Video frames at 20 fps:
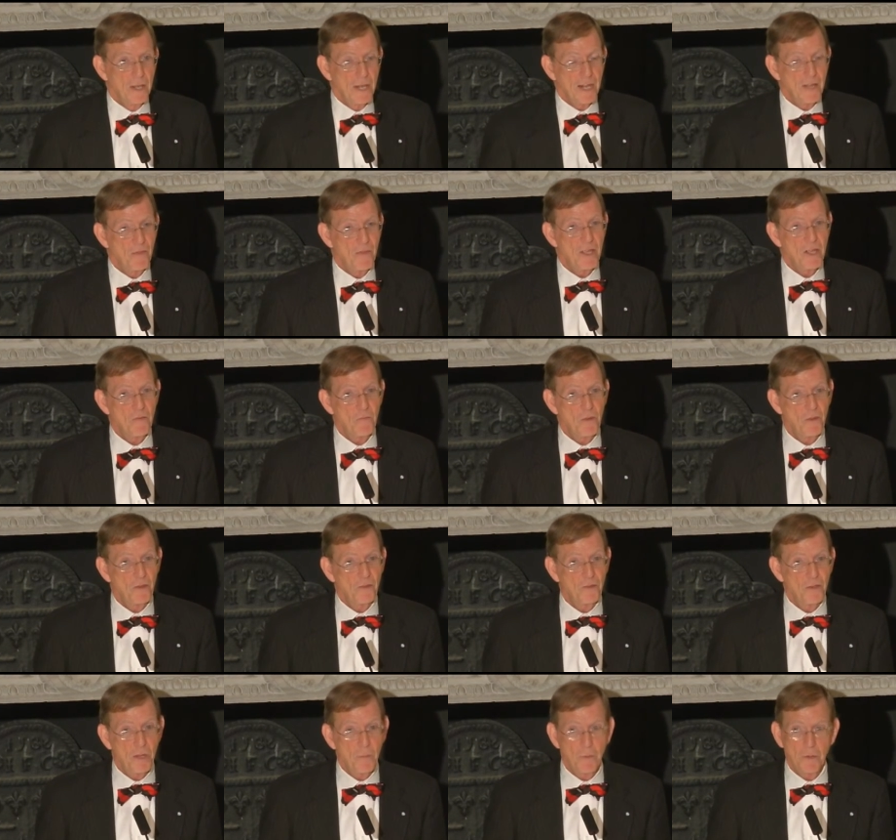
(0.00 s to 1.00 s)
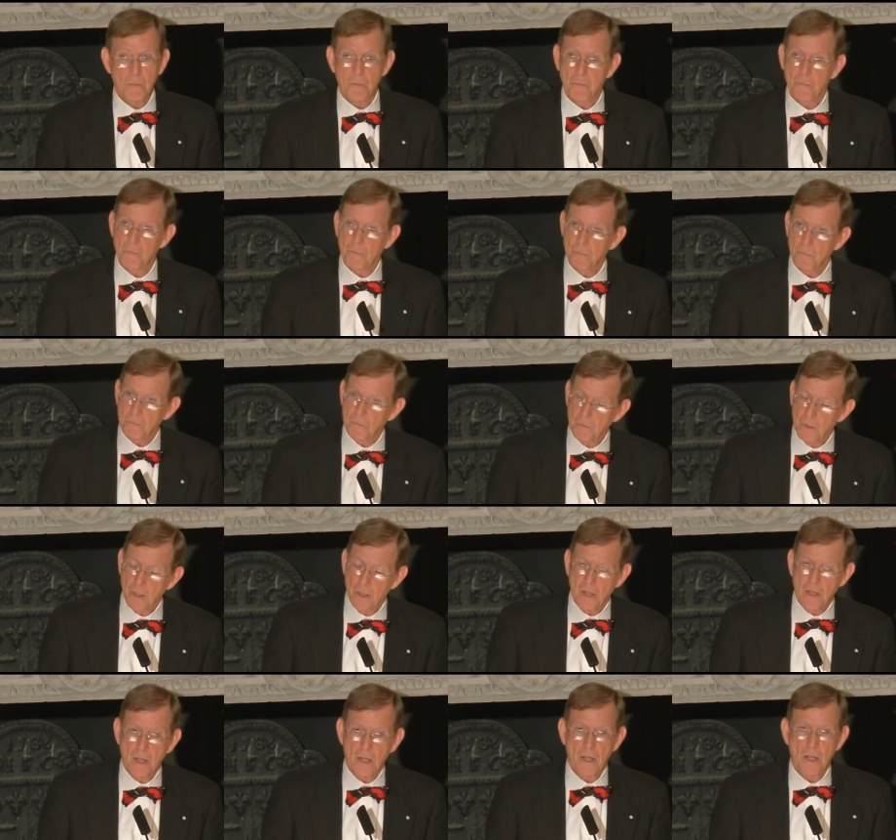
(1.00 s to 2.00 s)
And then for the summer,
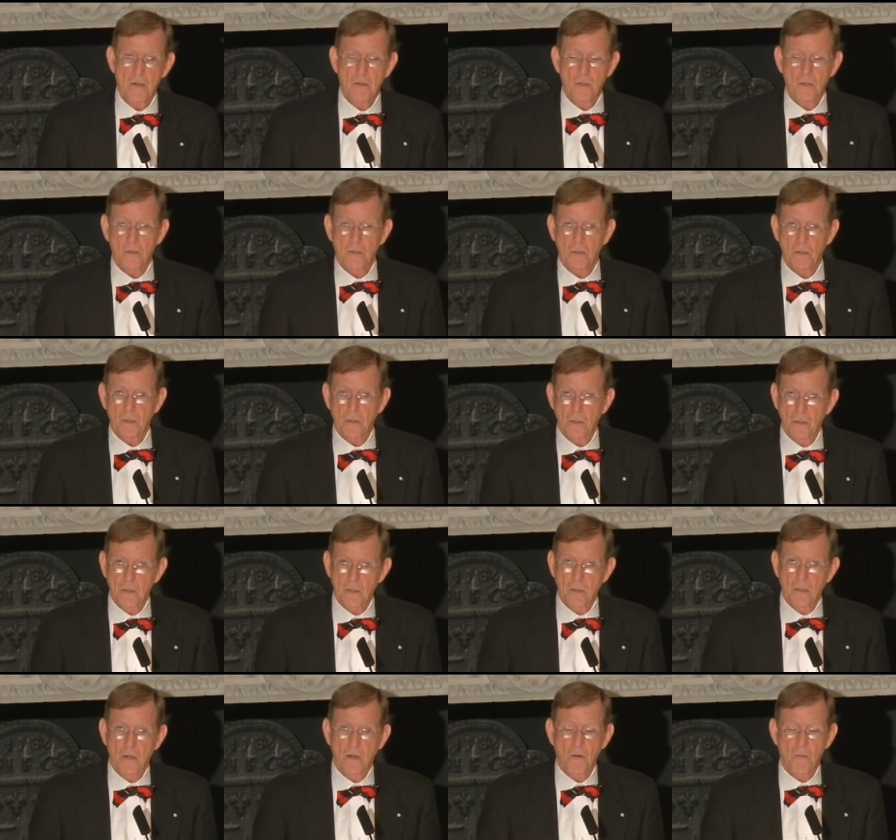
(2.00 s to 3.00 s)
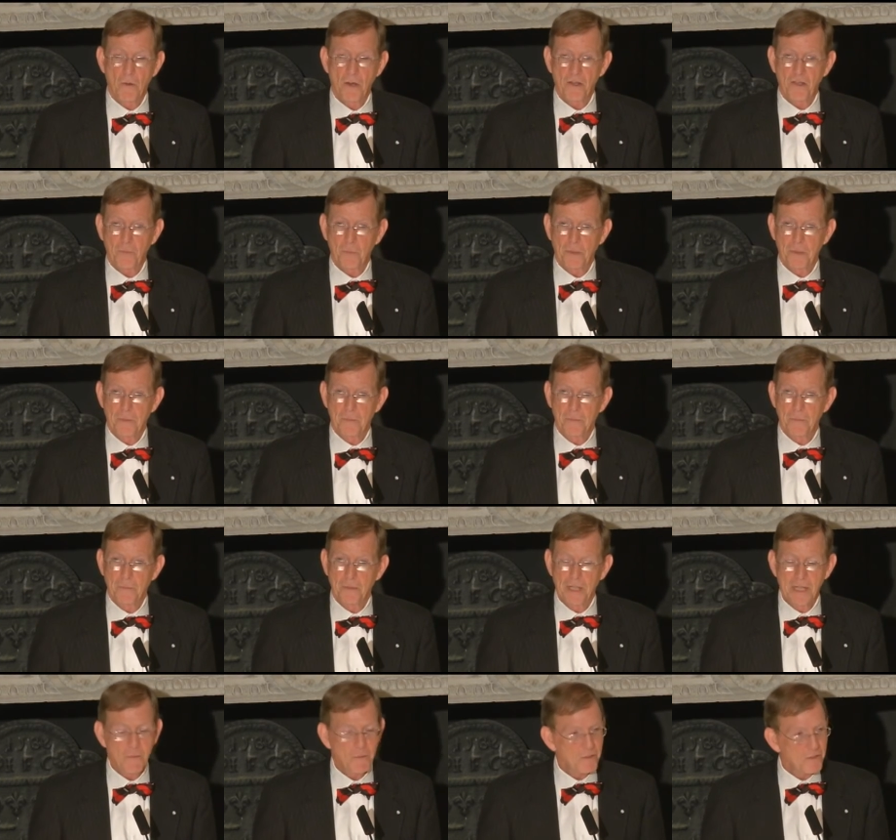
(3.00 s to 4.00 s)
he took a respite.
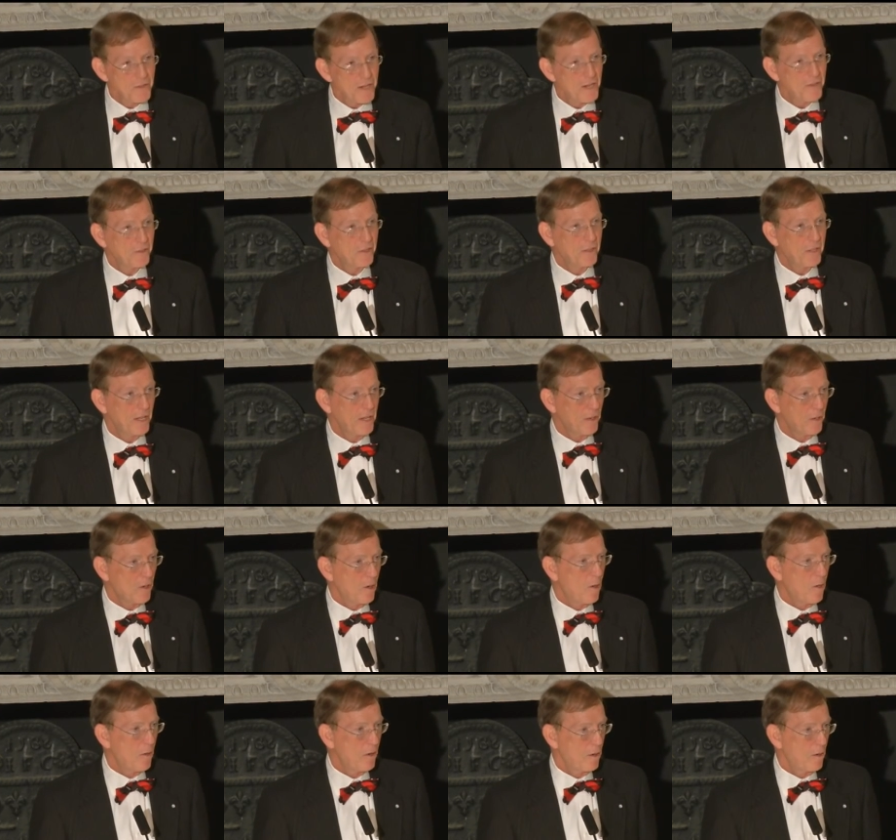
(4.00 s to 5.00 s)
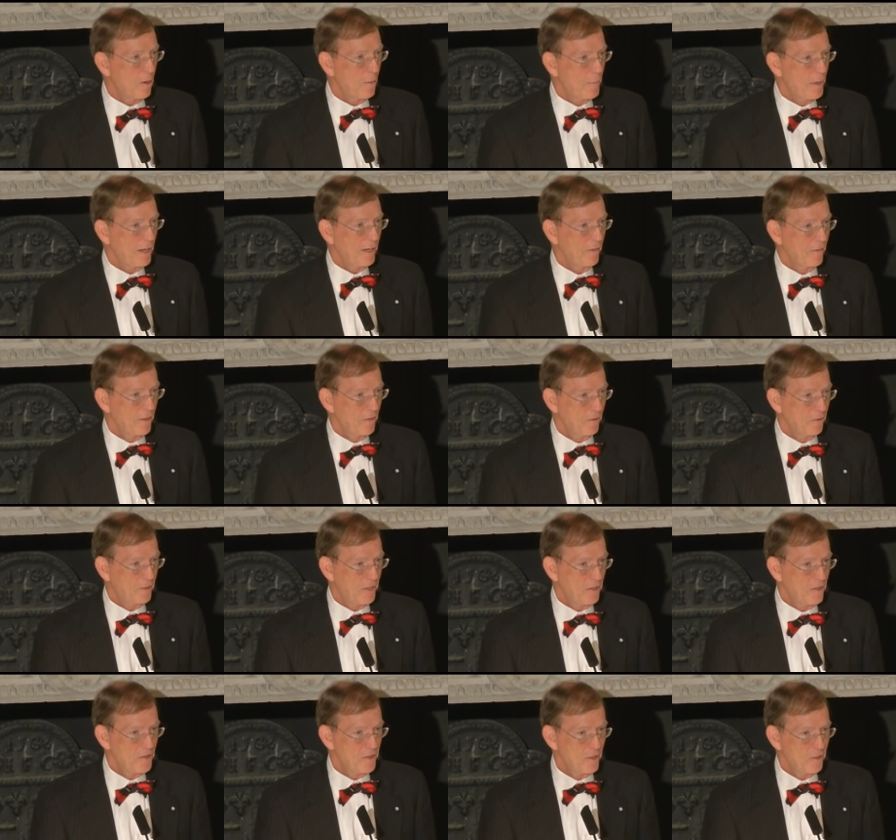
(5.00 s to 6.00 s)
It was nice to take an R&R back in those
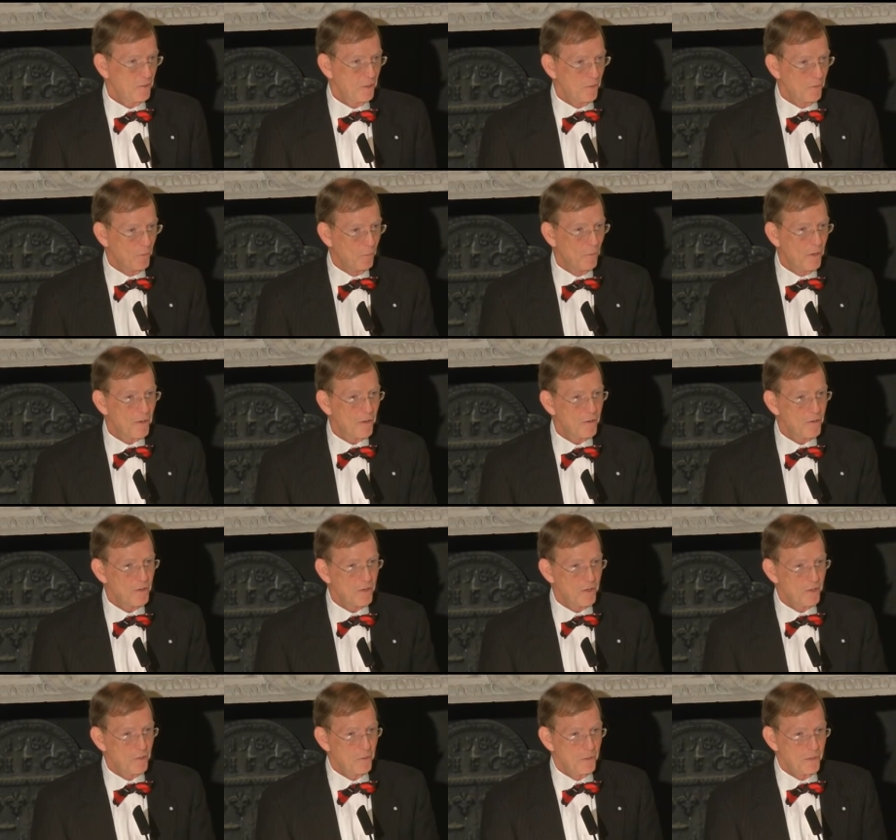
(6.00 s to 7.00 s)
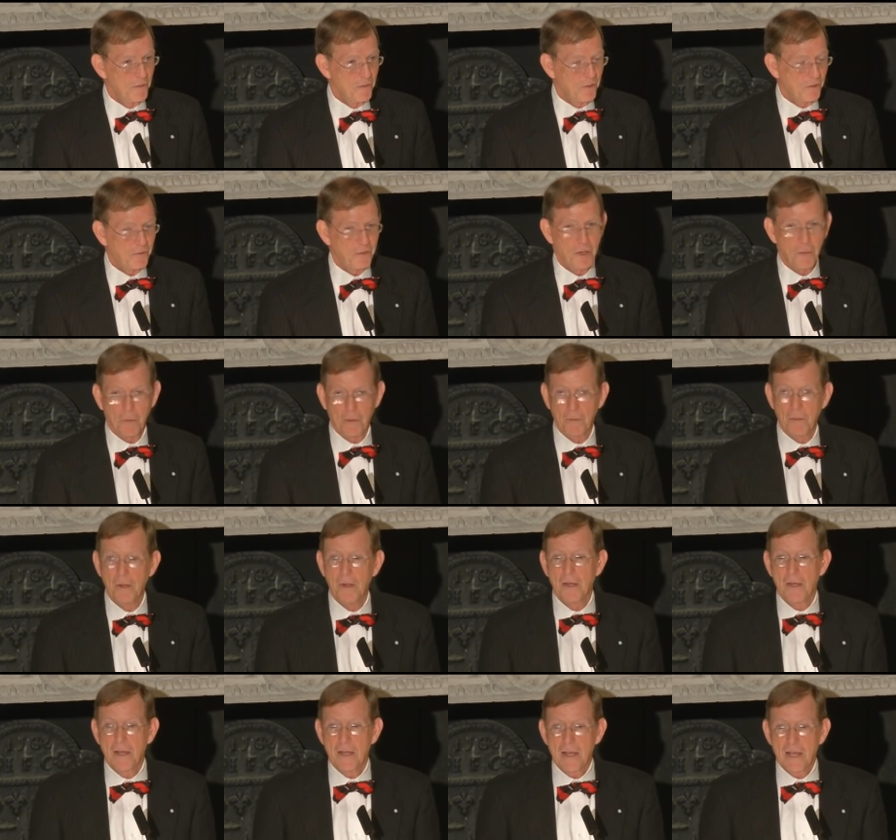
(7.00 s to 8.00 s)
days. You could do it in the winter, you could do it in the summer.
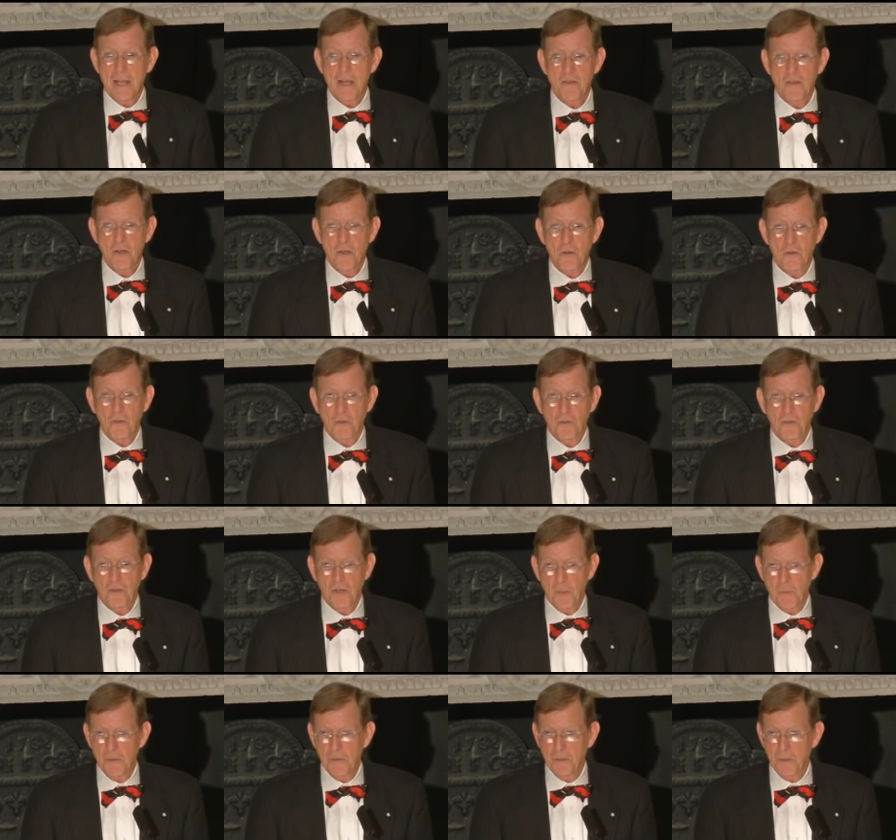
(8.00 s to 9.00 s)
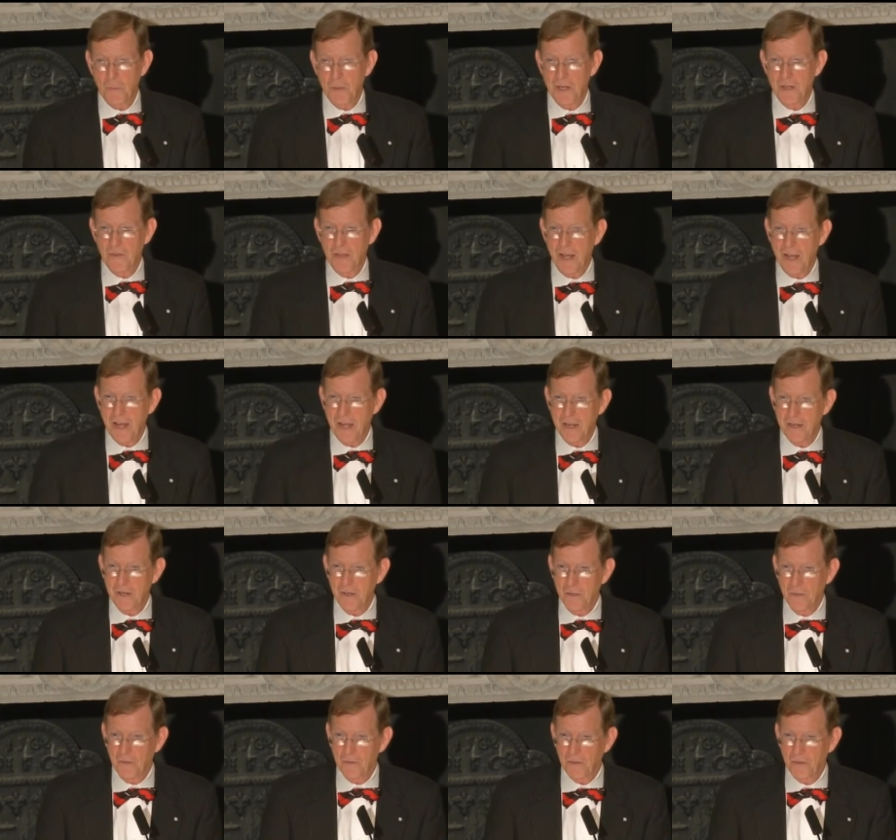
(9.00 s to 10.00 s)
He chose the summer to be in the high
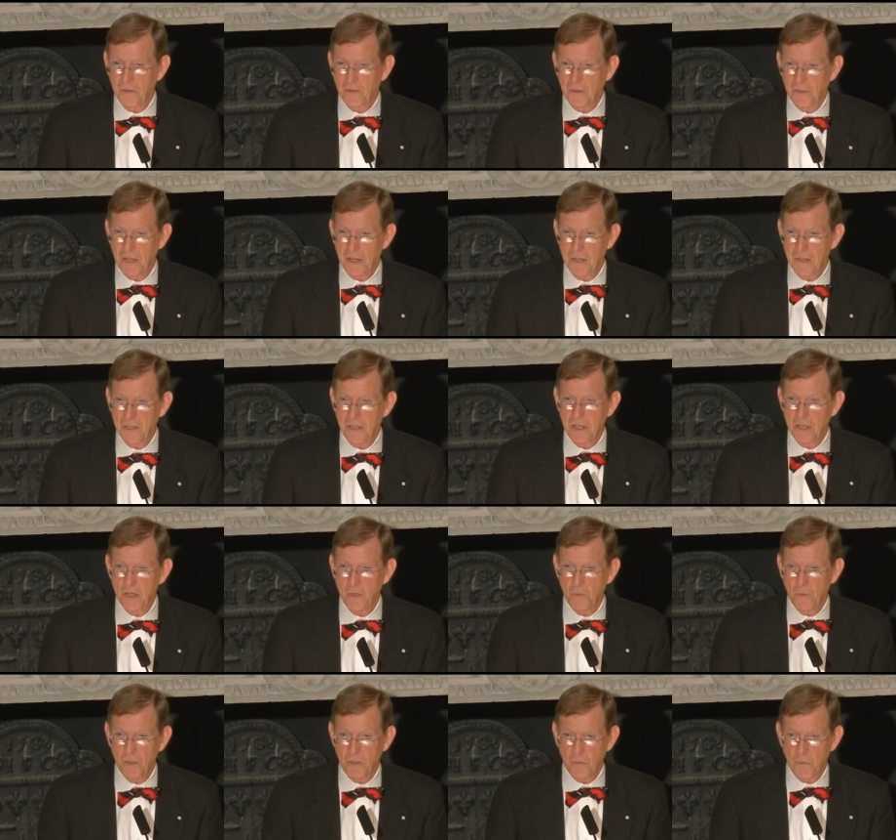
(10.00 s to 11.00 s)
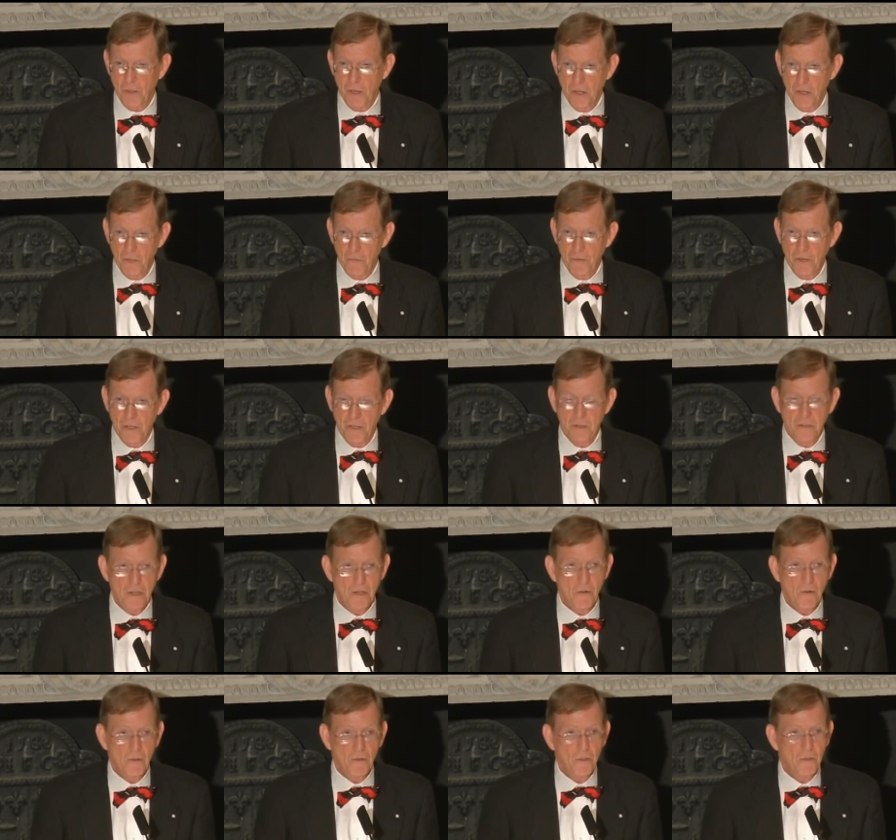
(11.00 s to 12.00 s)
hills of the Santee, which were elevated
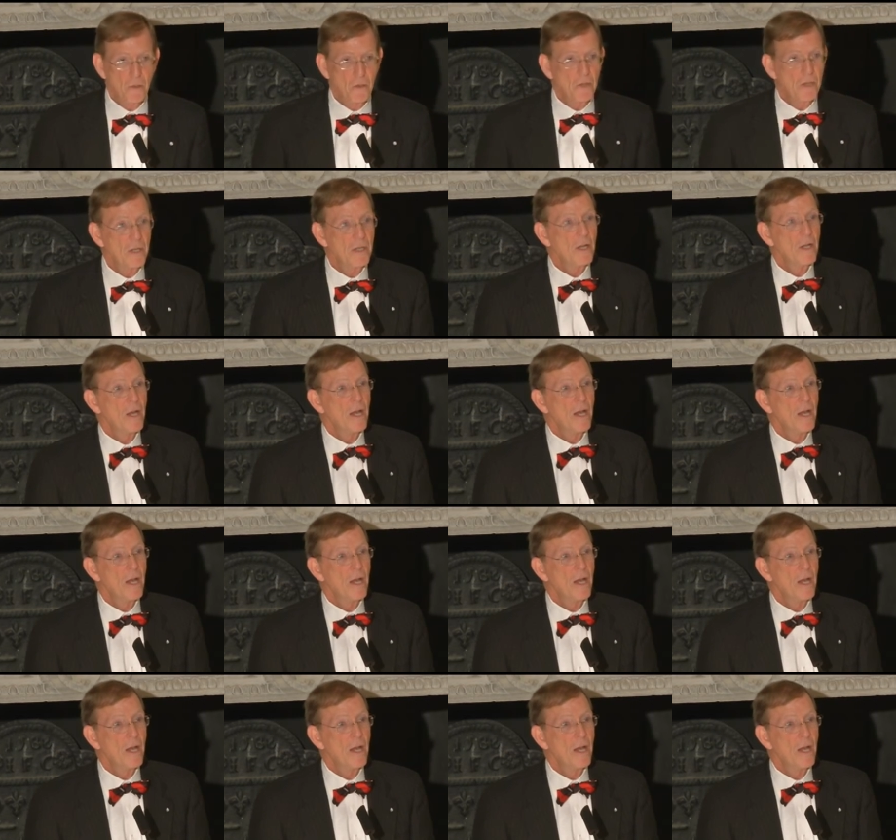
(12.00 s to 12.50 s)
territory,